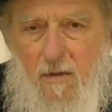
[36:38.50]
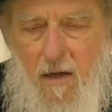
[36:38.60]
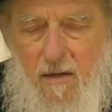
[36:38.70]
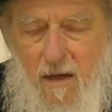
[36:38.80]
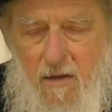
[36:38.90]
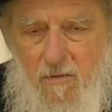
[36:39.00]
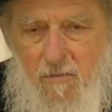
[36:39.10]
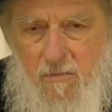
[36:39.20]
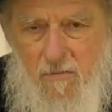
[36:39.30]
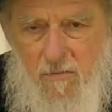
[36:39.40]
And yet,
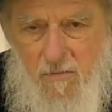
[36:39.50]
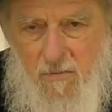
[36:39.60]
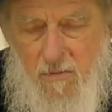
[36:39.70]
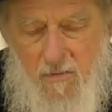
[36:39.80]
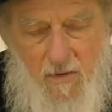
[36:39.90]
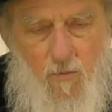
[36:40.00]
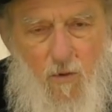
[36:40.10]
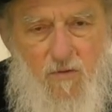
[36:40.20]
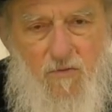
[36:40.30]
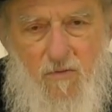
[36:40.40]
he
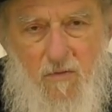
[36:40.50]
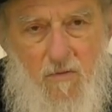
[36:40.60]
was.